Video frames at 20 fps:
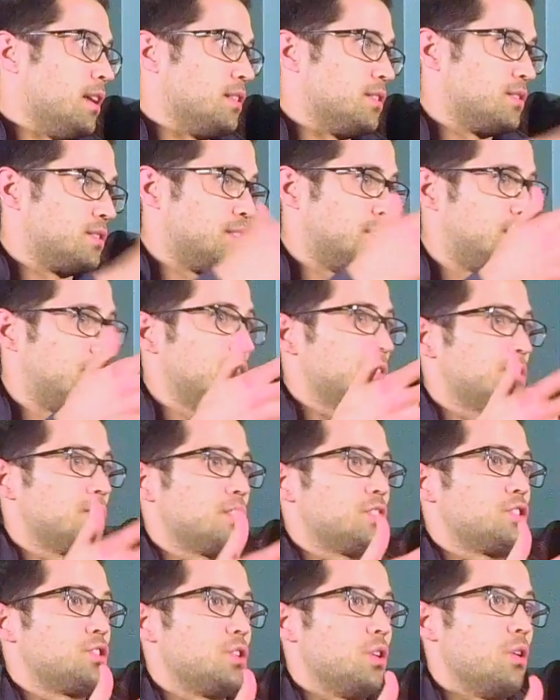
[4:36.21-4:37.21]
And
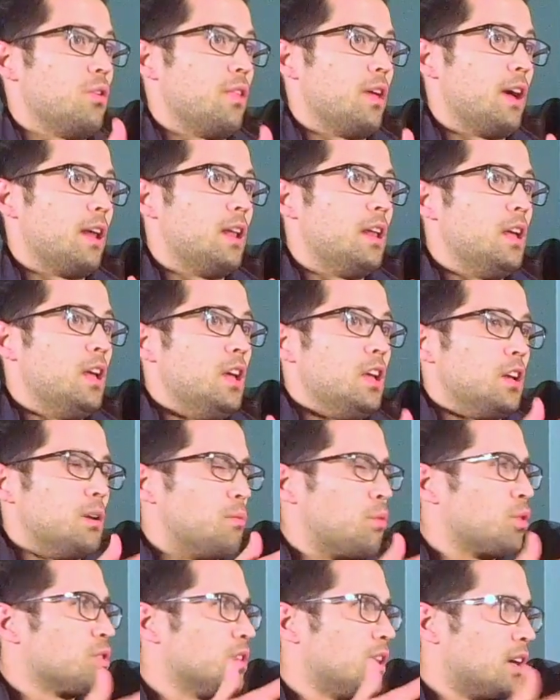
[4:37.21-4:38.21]
statistics show that
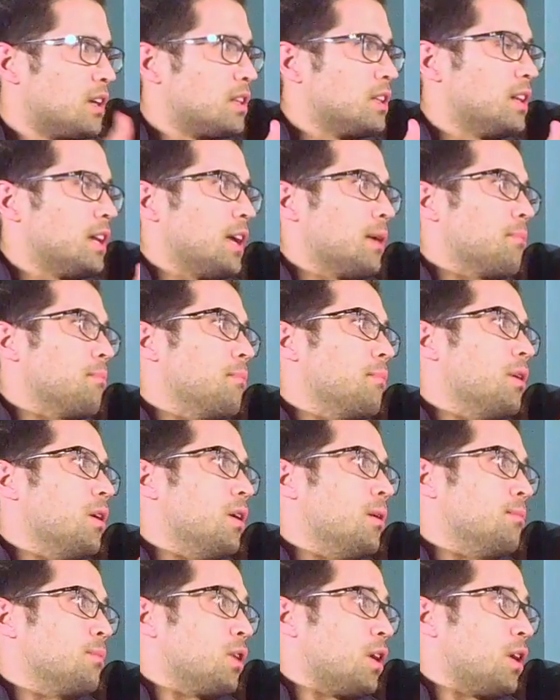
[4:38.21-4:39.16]
you're more likely to get uh,